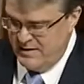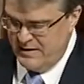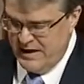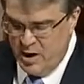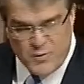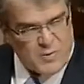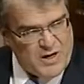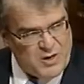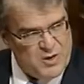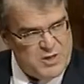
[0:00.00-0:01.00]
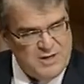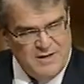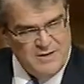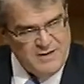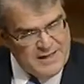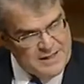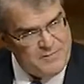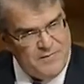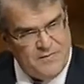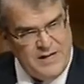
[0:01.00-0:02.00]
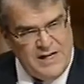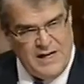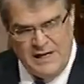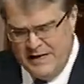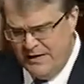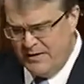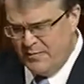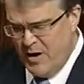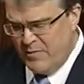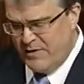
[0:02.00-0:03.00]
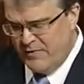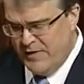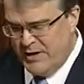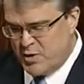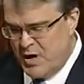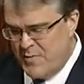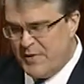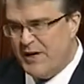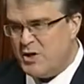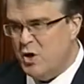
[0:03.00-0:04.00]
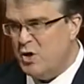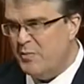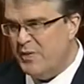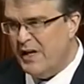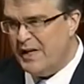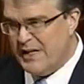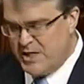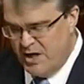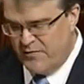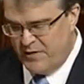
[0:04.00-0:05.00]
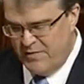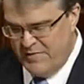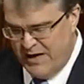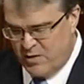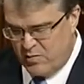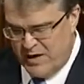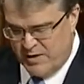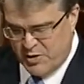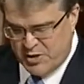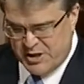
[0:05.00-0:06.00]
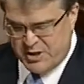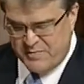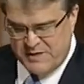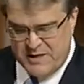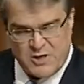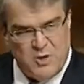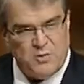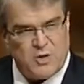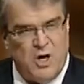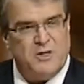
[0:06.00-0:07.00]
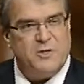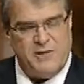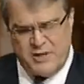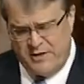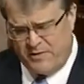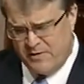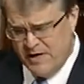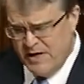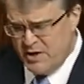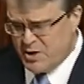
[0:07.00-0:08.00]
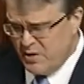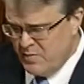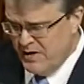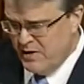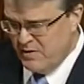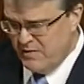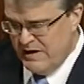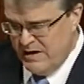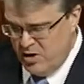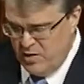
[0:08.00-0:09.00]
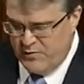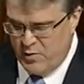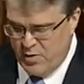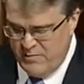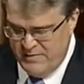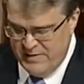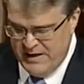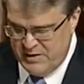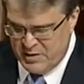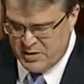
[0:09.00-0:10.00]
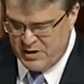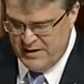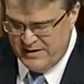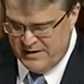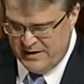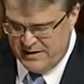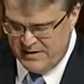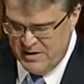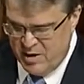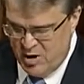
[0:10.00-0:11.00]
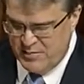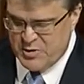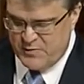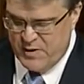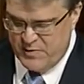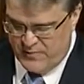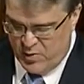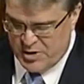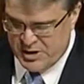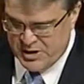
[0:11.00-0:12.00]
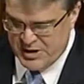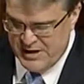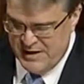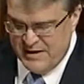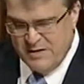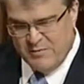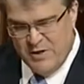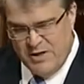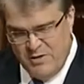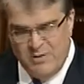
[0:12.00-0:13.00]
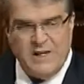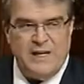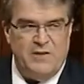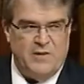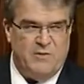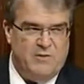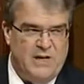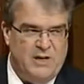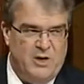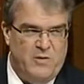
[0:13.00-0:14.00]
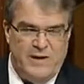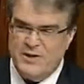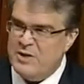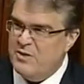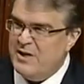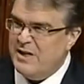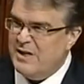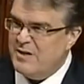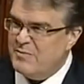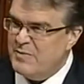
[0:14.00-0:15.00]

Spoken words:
health records, the VA and the Department of Defense are operating two completely different medical record systems that don't talk to each other. So when you're in uniform in the armed forces, when you leave and go into the